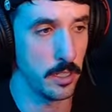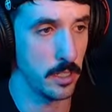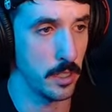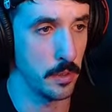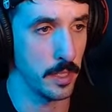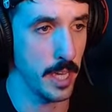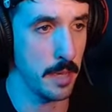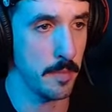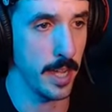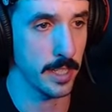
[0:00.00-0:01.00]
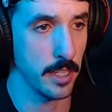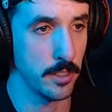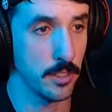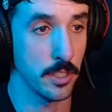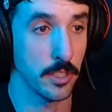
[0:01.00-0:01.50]
Okay, back down
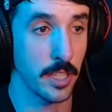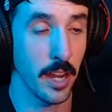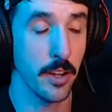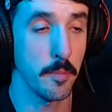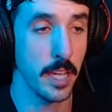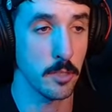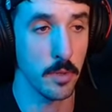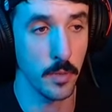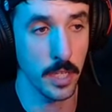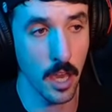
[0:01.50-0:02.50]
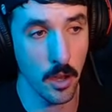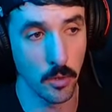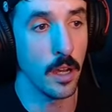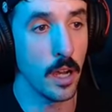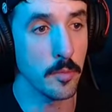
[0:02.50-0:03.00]
into the scary basement we
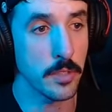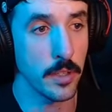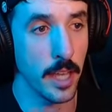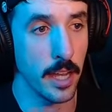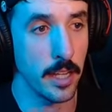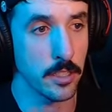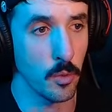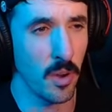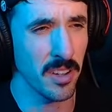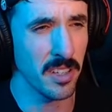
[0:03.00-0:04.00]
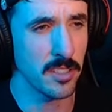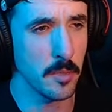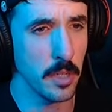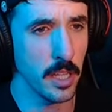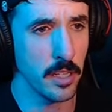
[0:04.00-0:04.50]
go. Um, so yeah, it's a walking
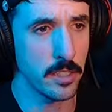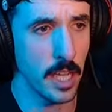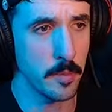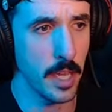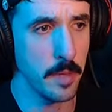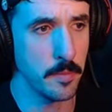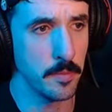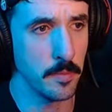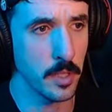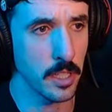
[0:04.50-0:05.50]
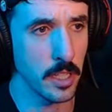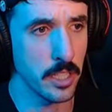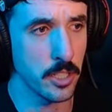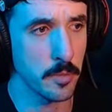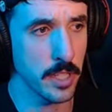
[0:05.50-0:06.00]
simulator type game with a lot of
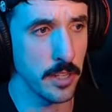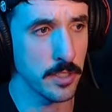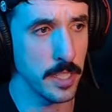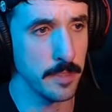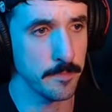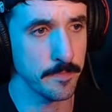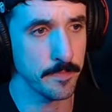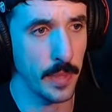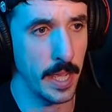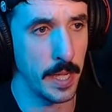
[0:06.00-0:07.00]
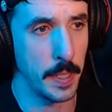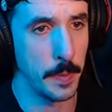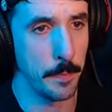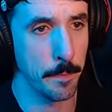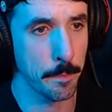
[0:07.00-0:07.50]
jump scares in it.
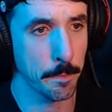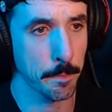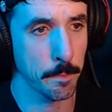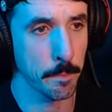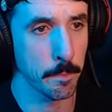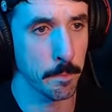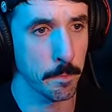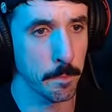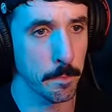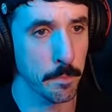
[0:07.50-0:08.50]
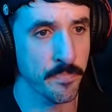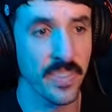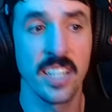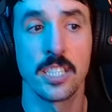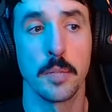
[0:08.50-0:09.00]
Um,
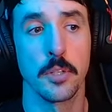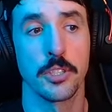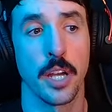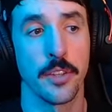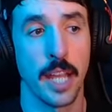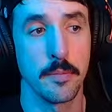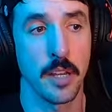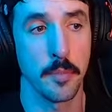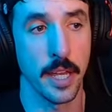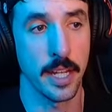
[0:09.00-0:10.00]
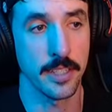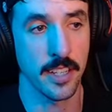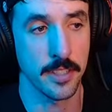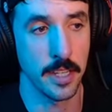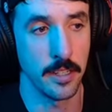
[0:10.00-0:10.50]
similar to other games I've played, as I
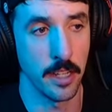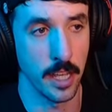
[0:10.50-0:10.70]
said.